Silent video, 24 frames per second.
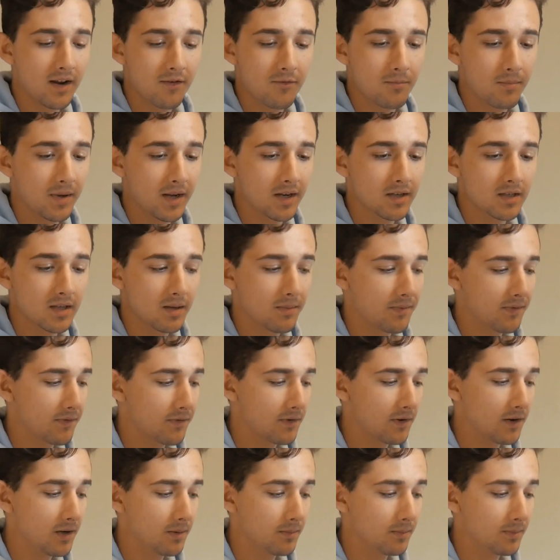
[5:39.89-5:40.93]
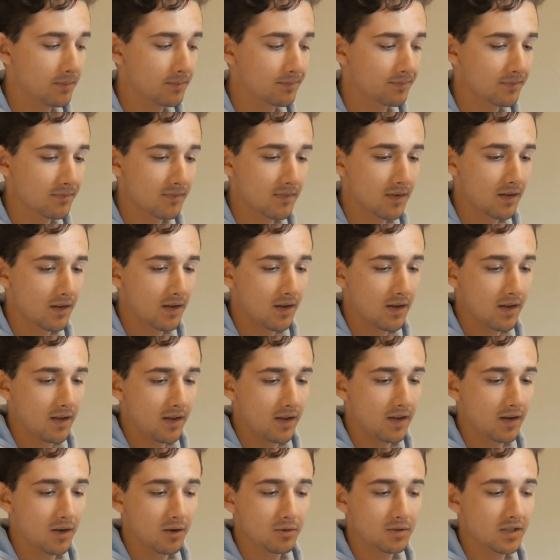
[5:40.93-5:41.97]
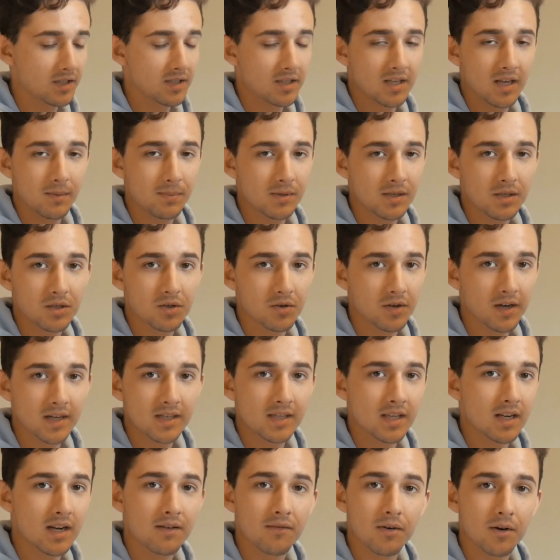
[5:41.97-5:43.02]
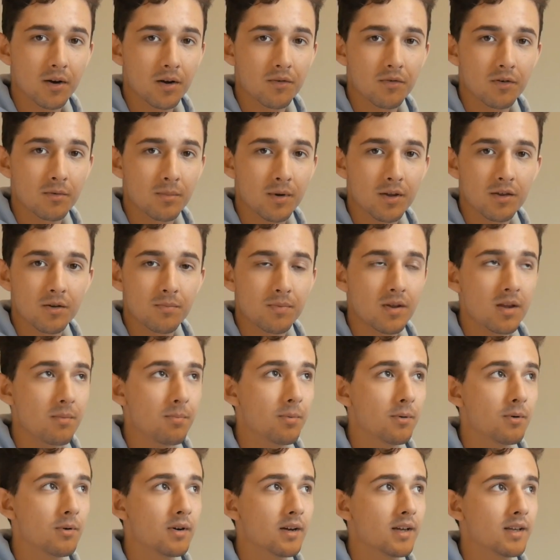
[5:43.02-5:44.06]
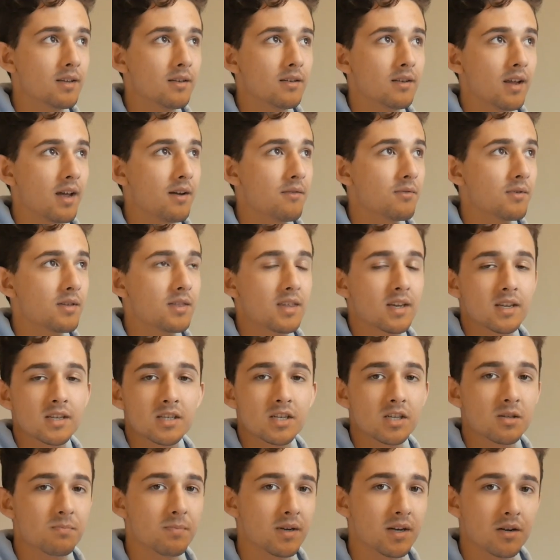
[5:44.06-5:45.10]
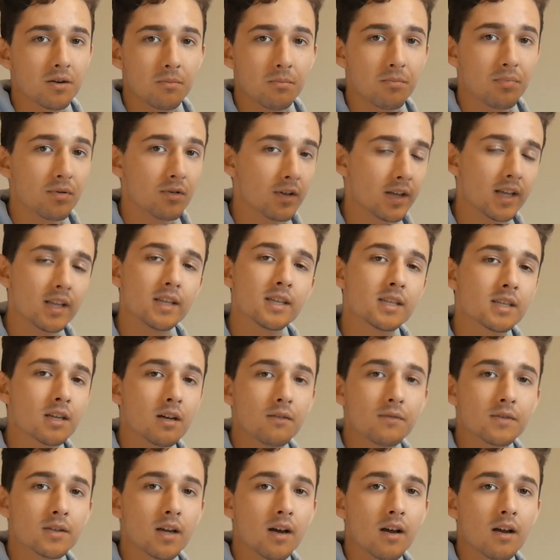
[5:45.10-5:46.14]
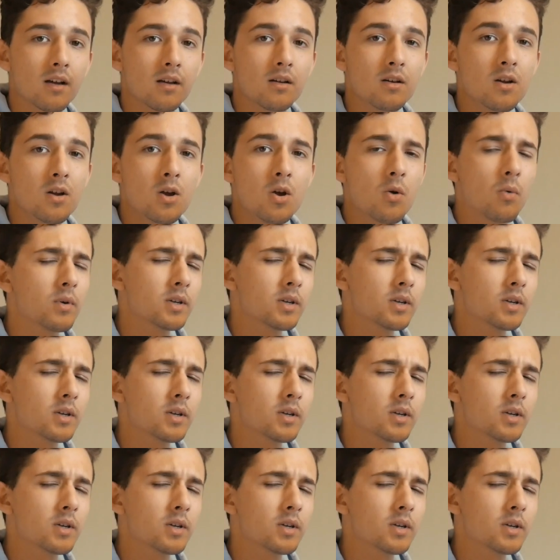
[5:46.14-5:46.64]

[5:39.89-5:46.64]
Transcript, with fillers: I've picked up from you know just tips and tricks that I've heard from other people, and everything's just been completely self-taught,